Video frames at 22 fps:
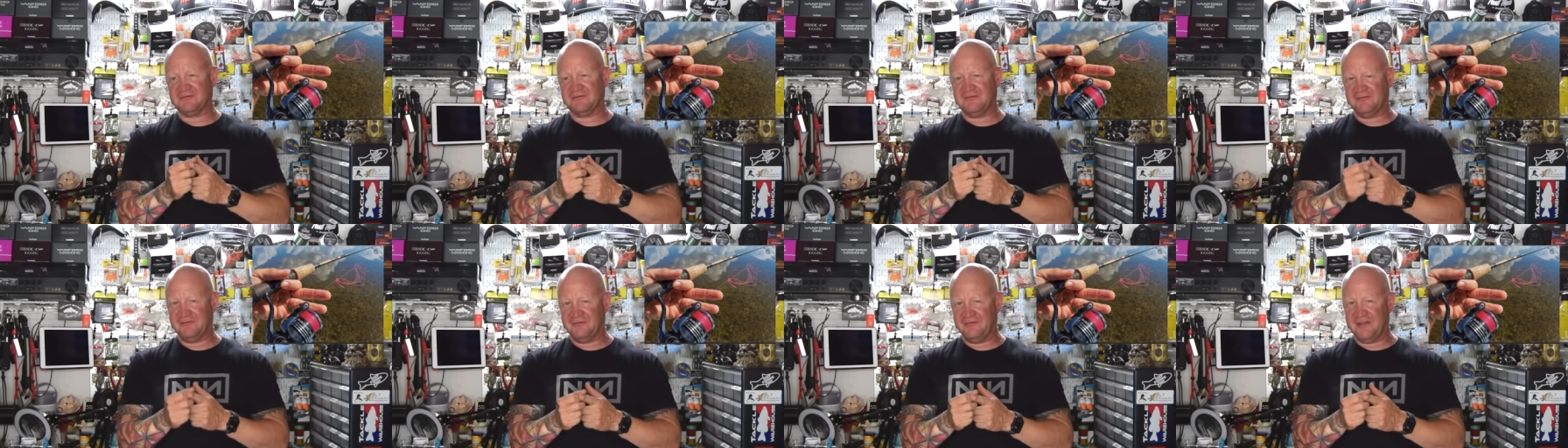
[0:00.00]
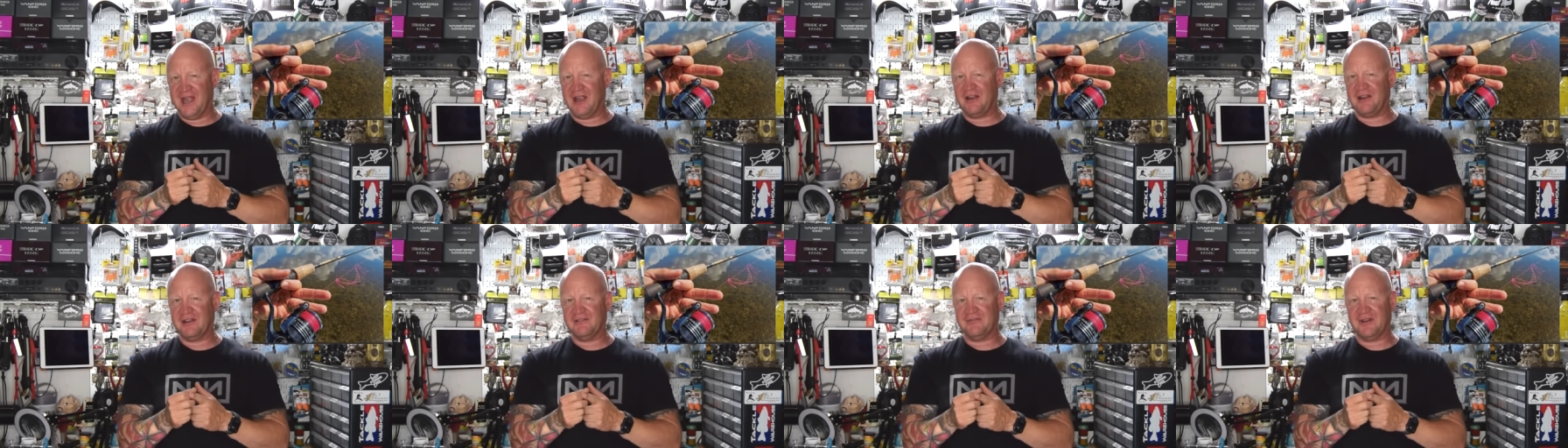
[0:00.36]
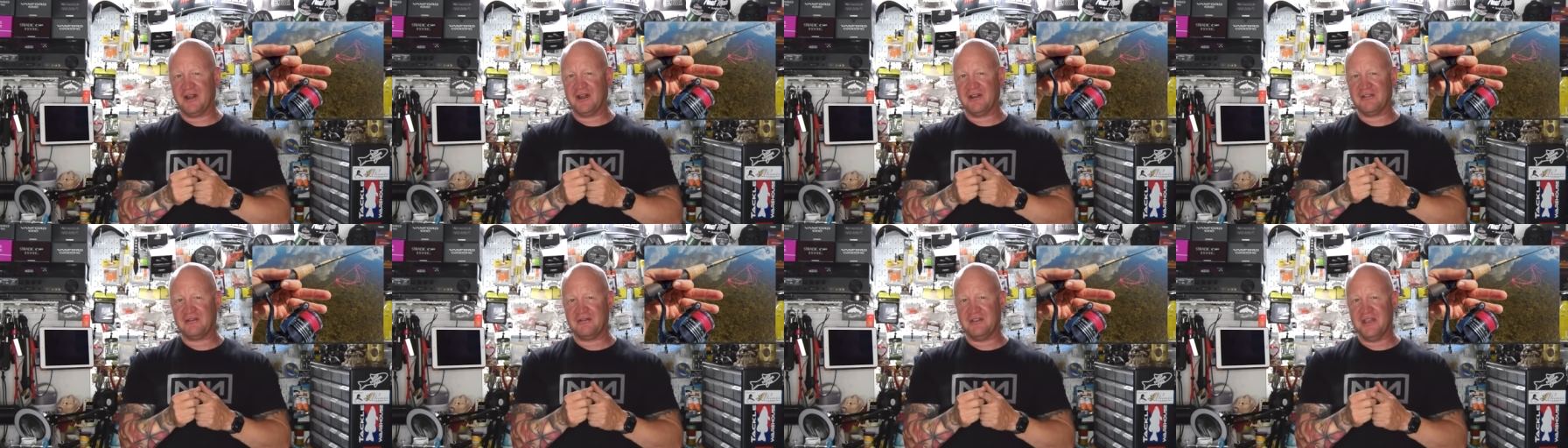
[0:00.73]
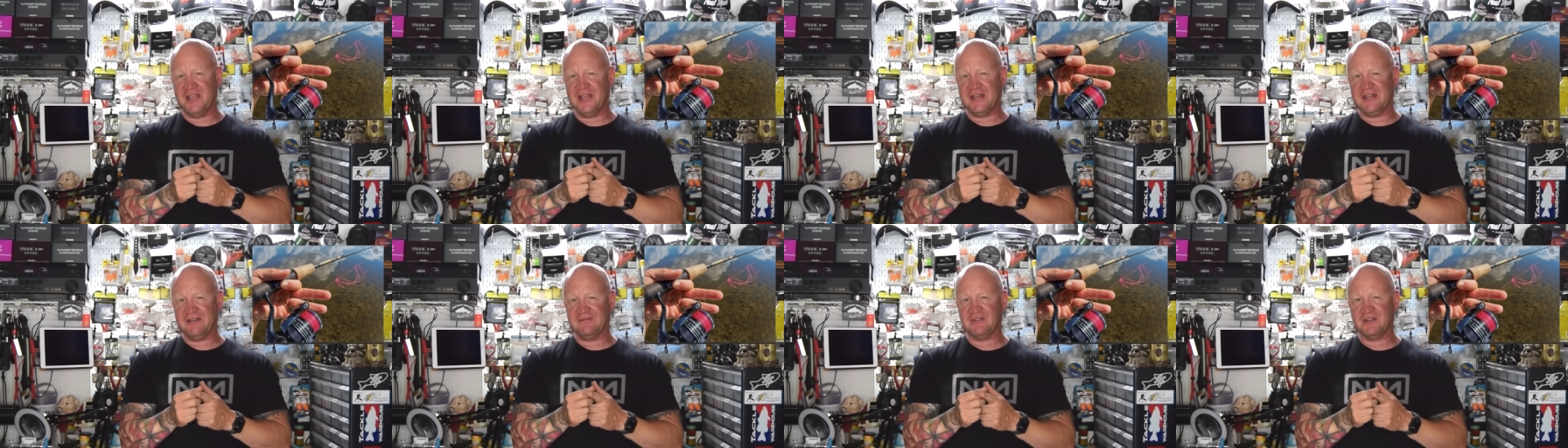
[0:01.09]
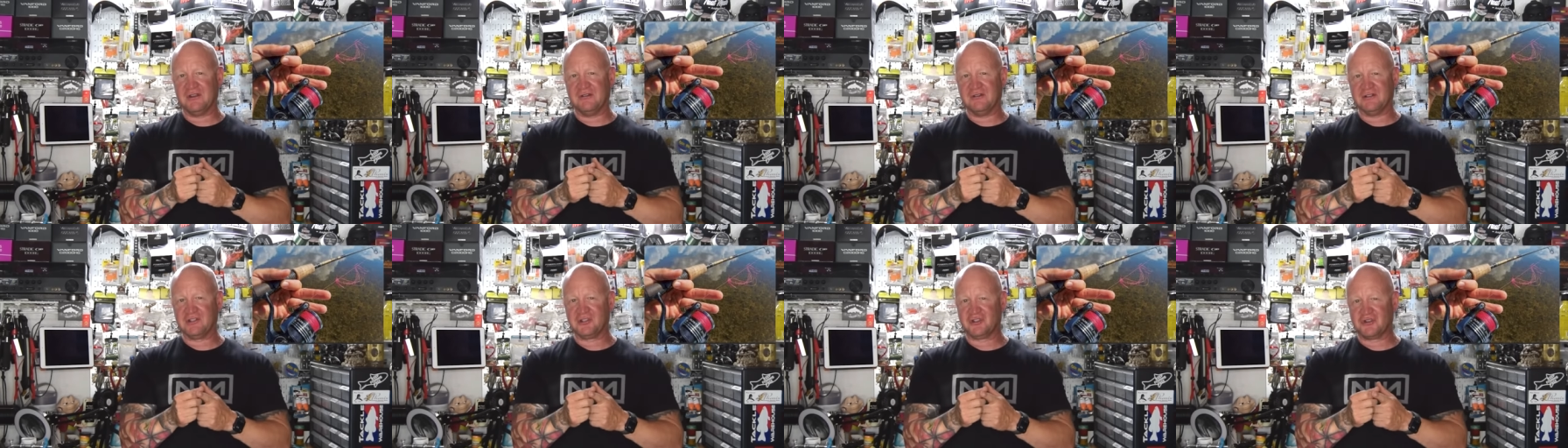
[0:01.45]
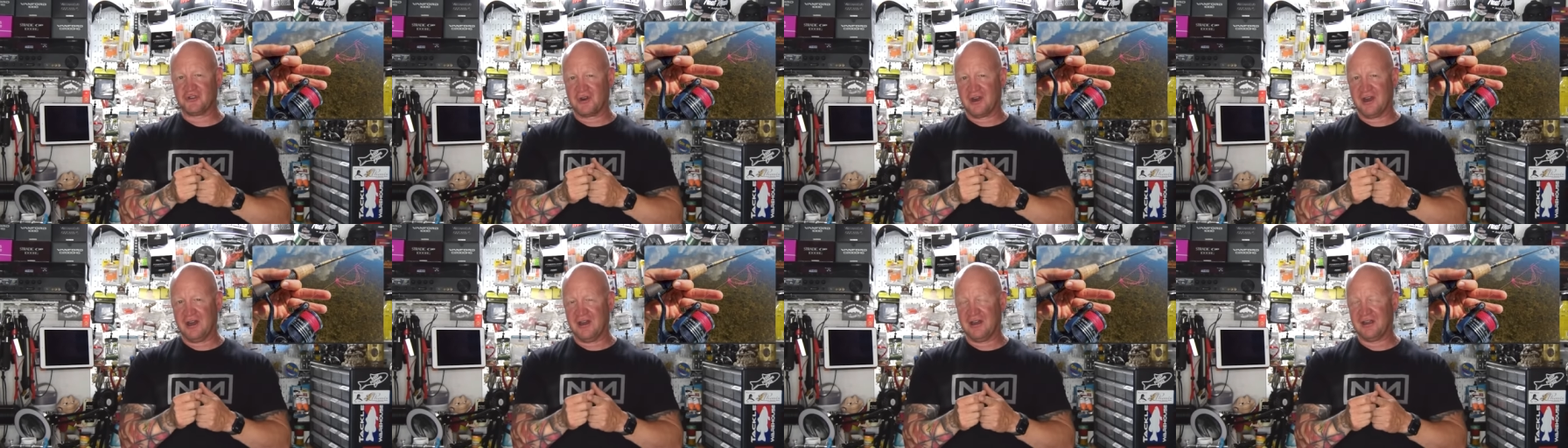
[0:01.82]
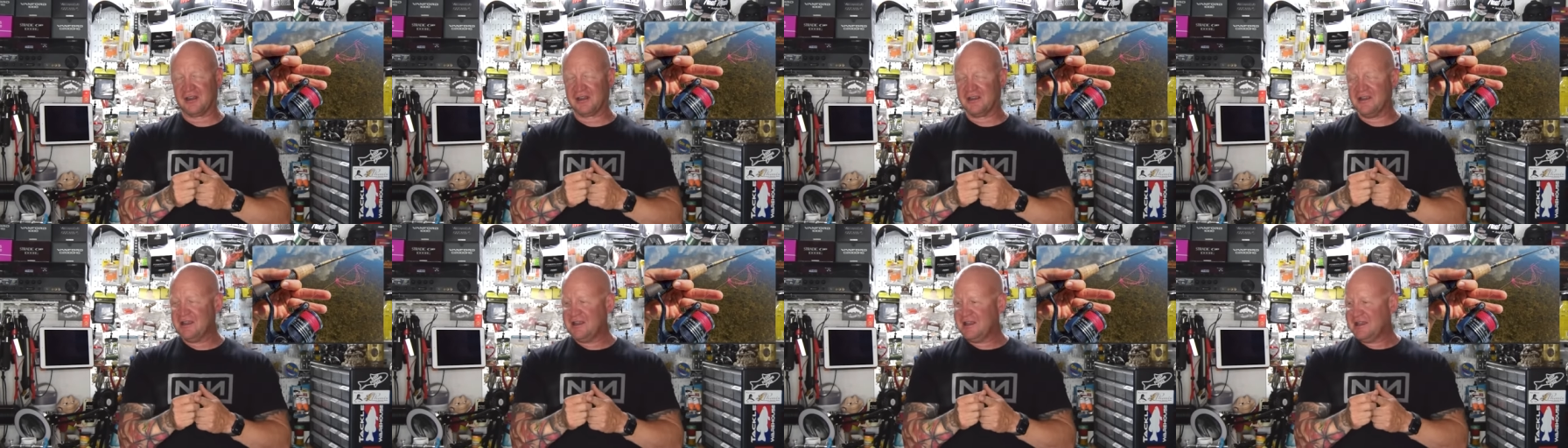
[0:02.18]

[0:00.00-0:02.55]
very, very thin. Even though it's strong,